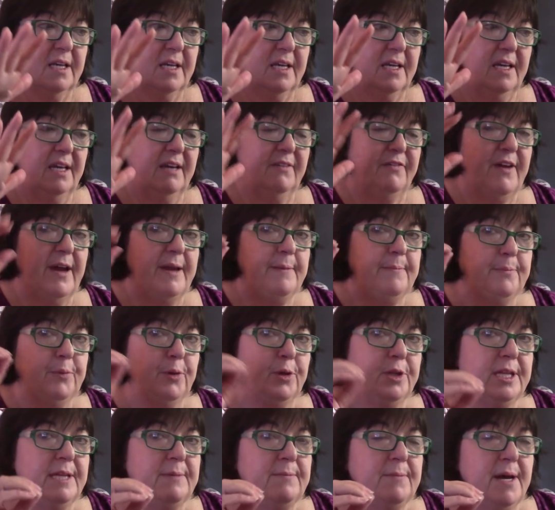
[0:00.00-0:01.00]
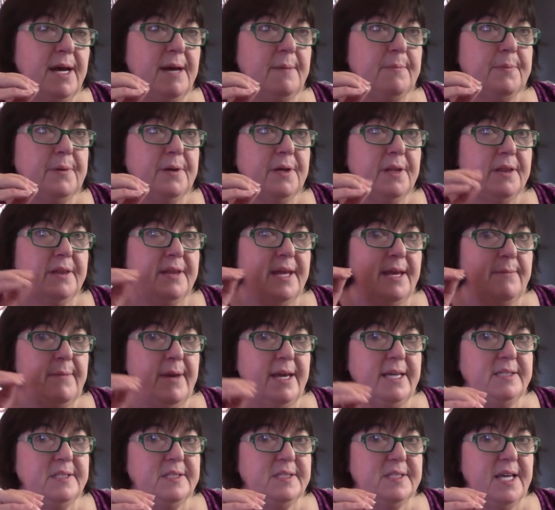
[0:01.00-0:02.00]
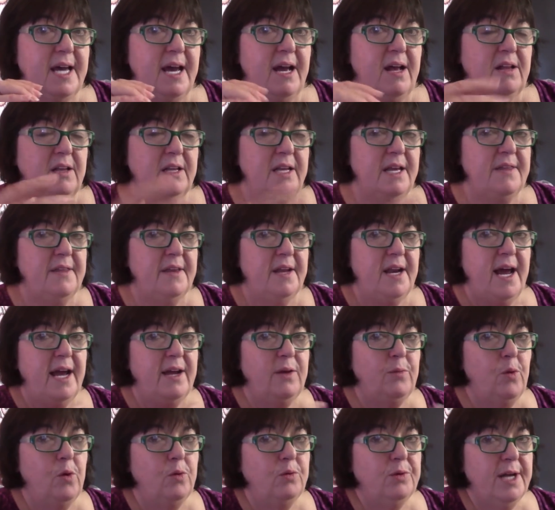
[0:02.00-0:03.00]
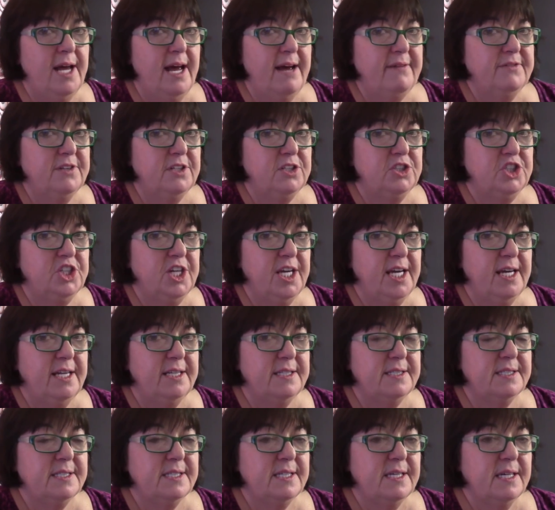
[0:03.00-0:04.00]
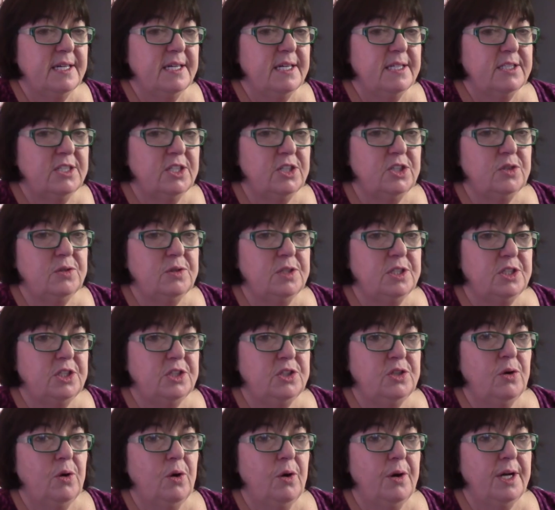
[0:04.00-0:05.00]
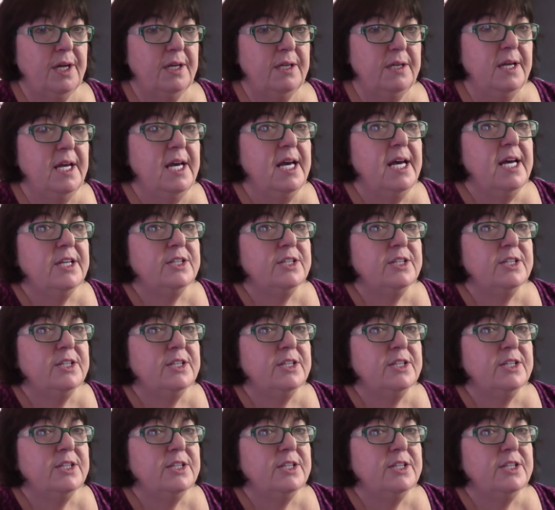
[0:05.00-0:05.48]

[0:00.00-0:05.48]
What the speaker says: If I put them up, they may sell, and then I won't have the chance to do the tutorial.